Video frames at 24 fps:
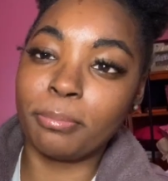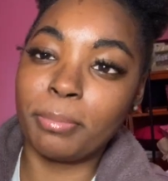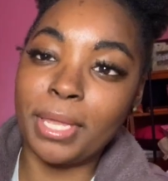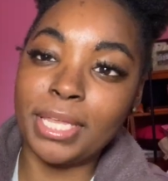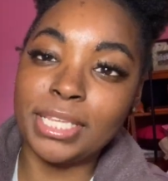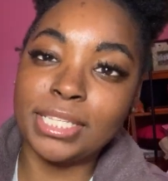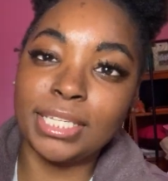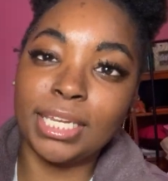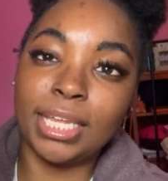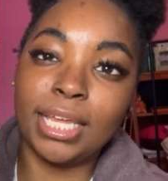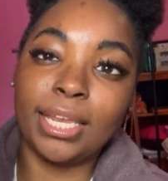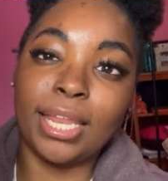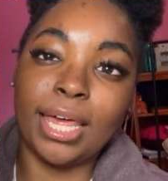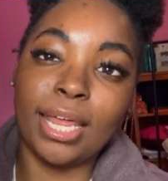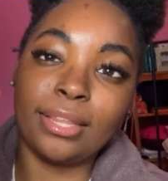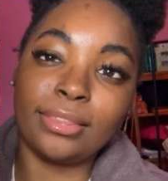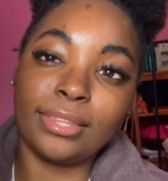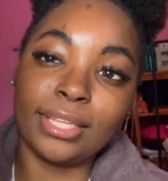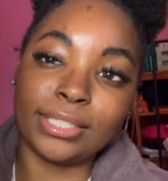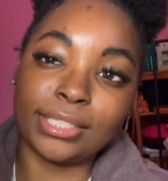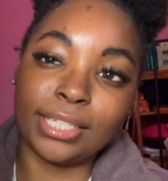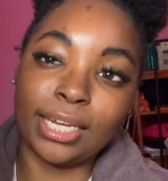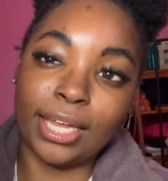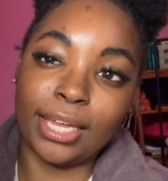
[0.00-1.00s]
basically a lot of
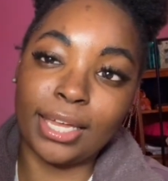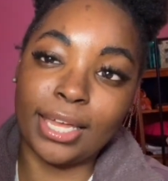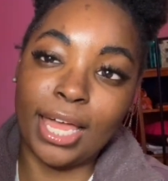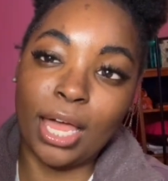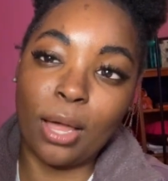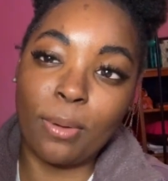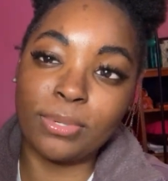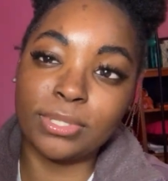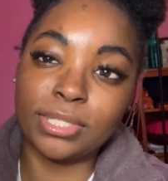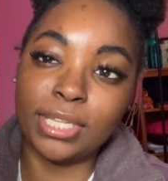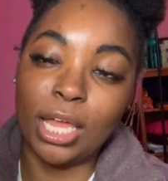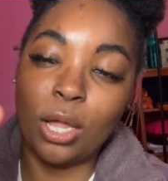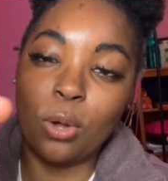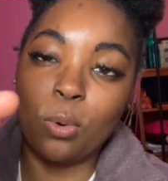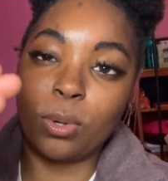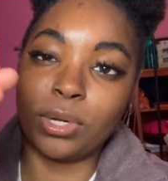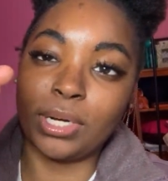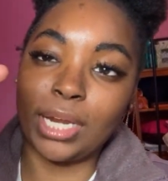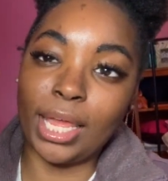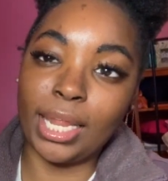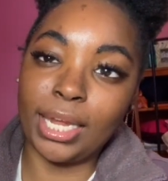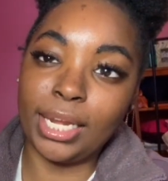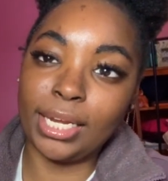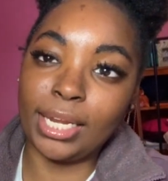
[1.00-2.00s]
things that I got was like
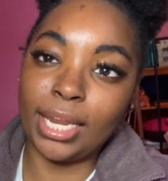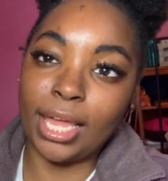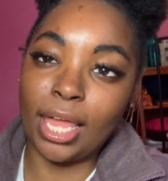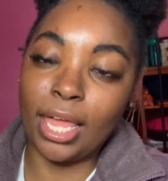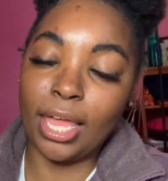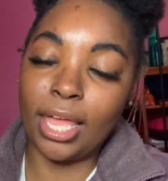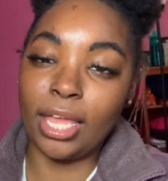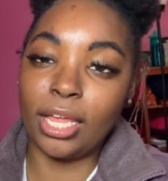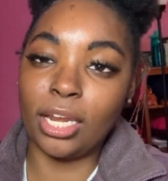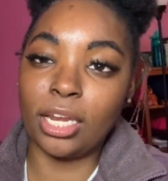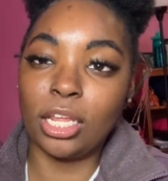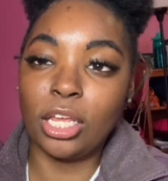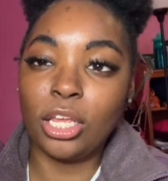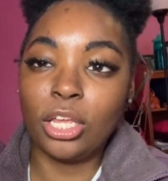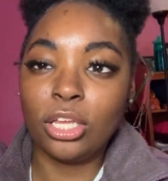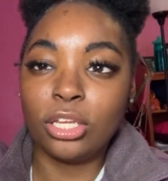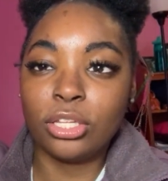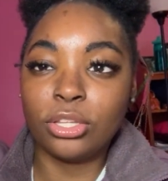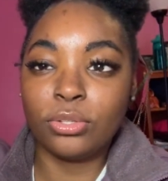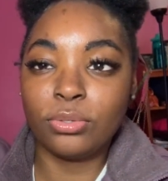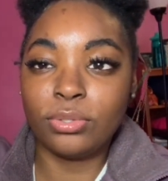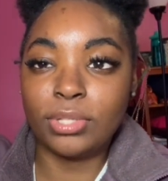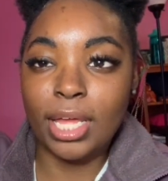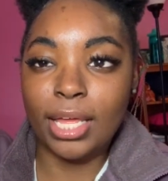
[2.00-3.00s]
$1.99,
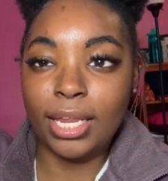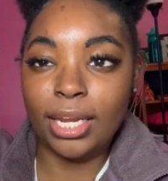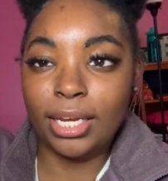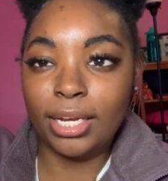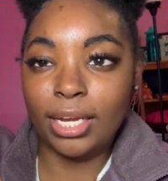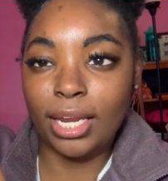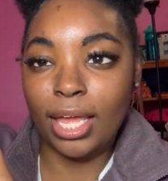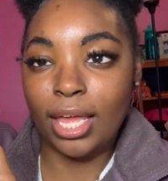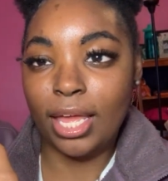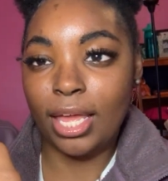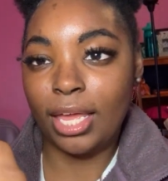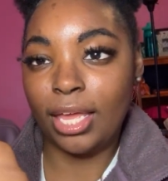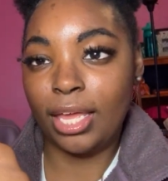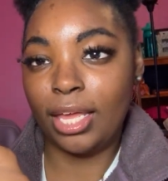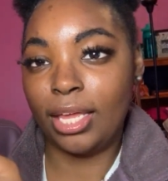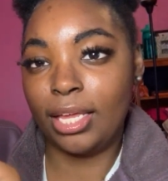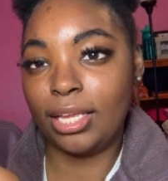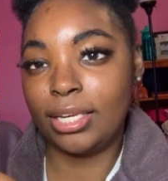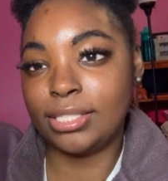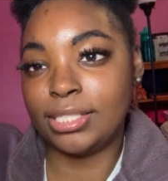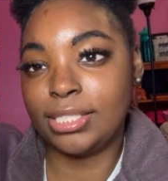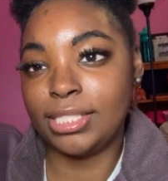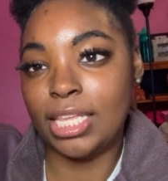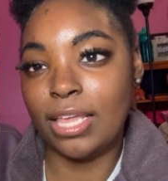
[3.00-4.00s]

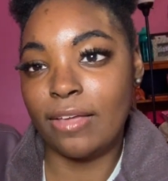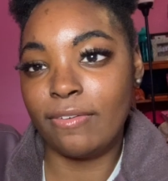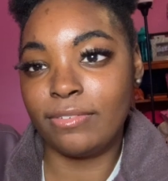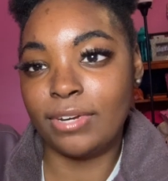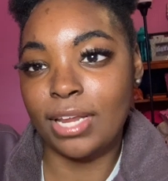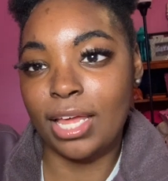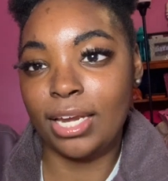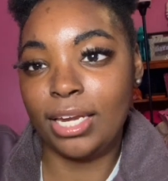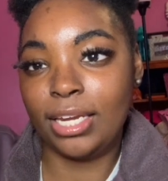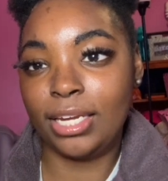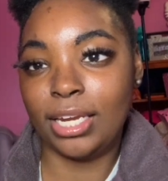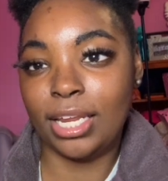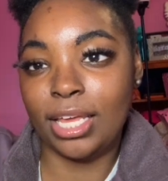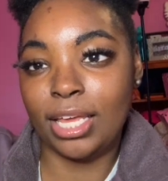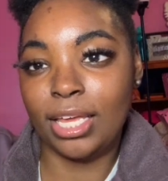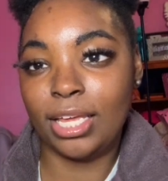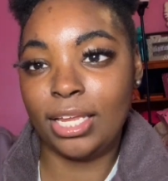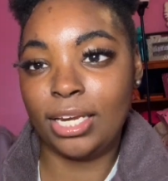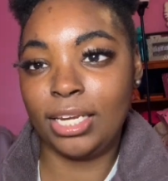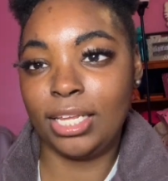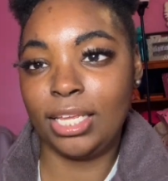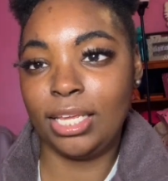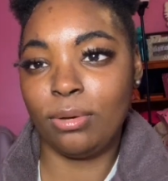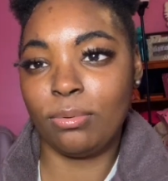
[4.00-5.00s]
$3.99,
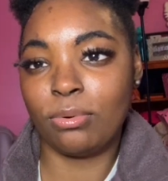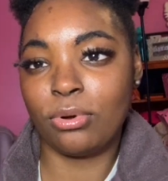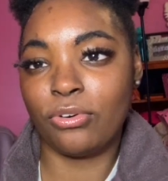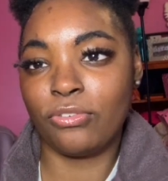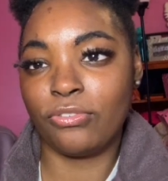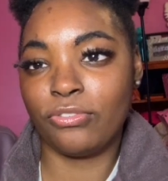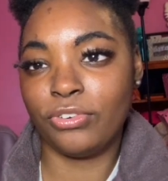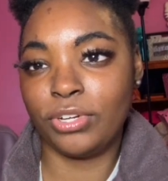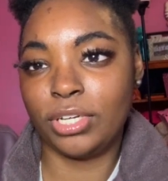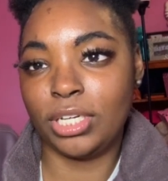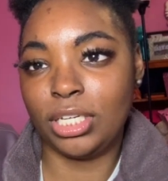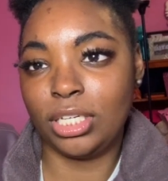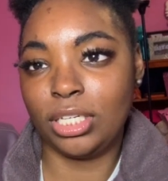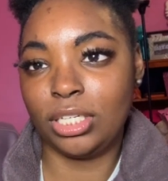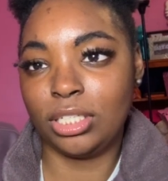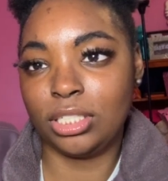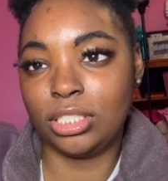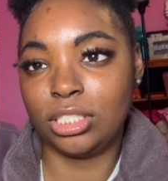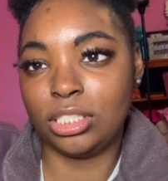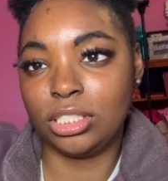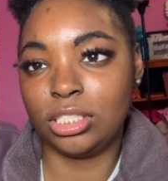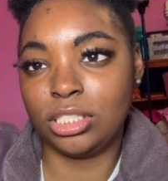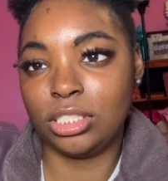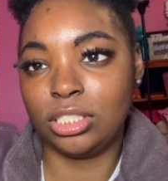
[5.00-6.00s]
$7.99. It won't
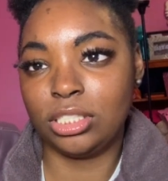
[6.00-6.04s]
freaking